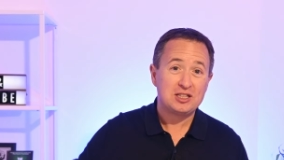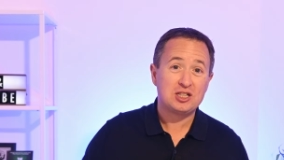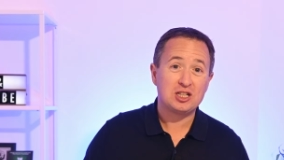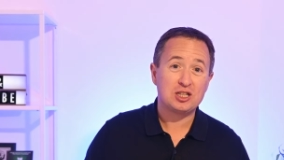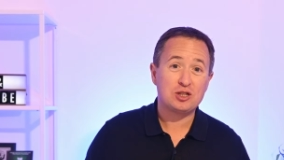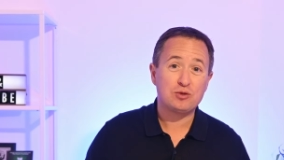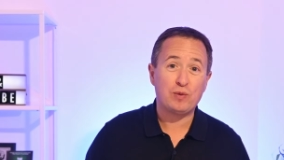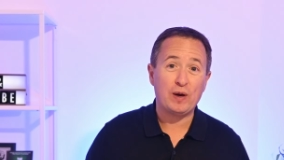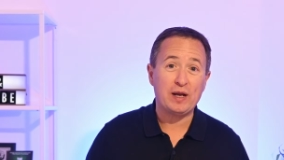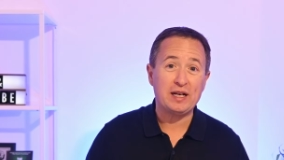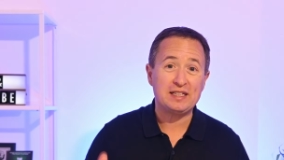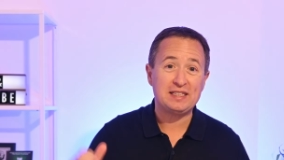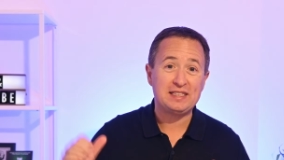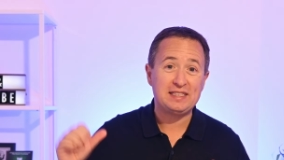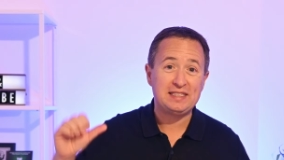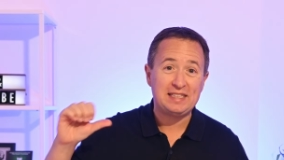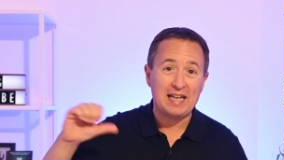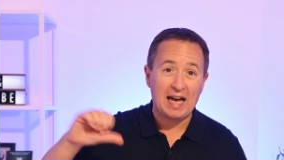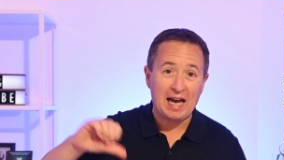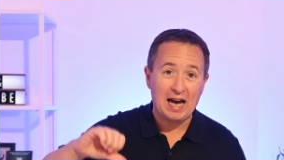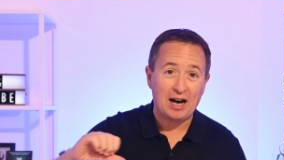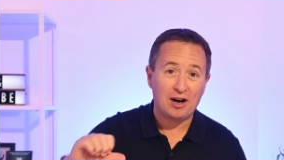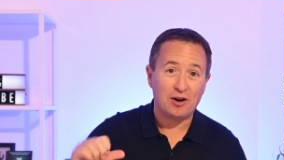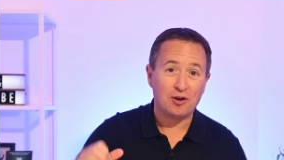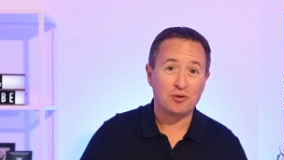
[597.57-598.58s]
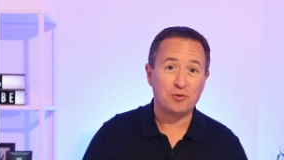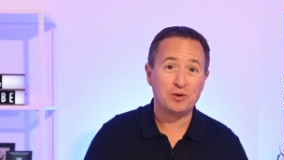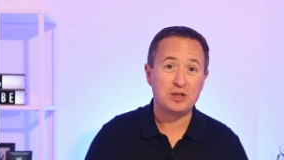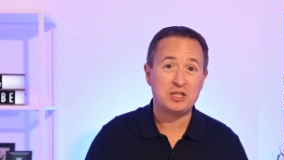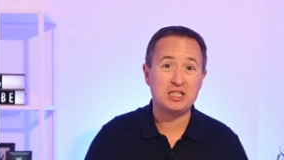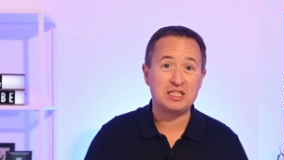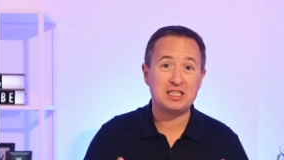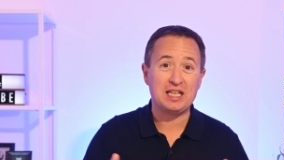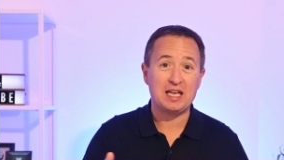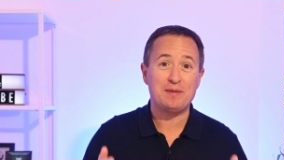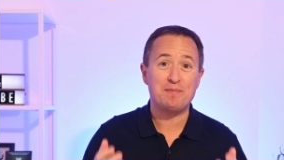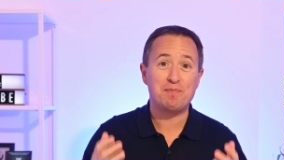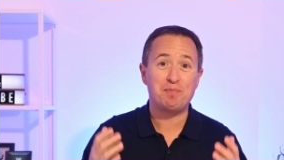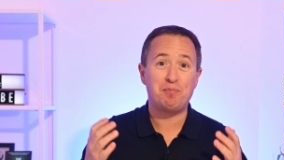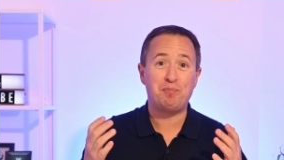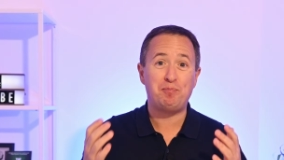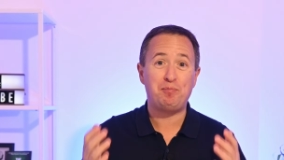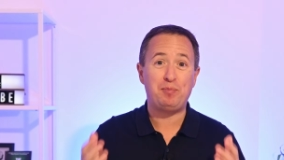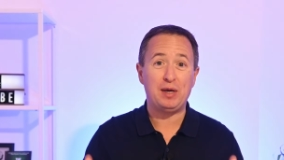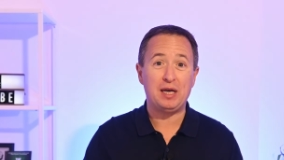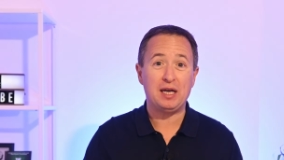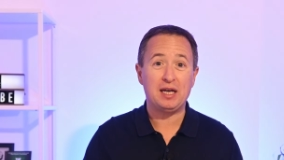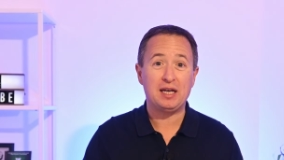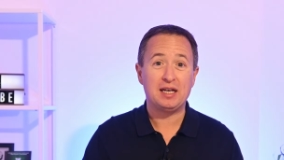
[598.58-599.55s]
just went down, which is a
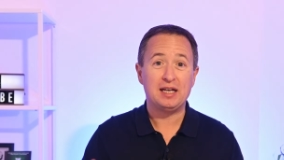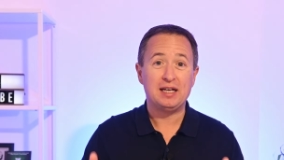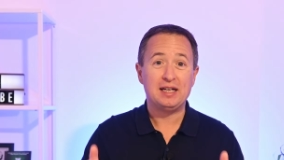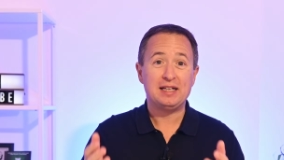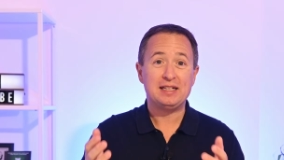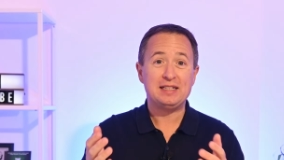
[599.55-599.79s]
big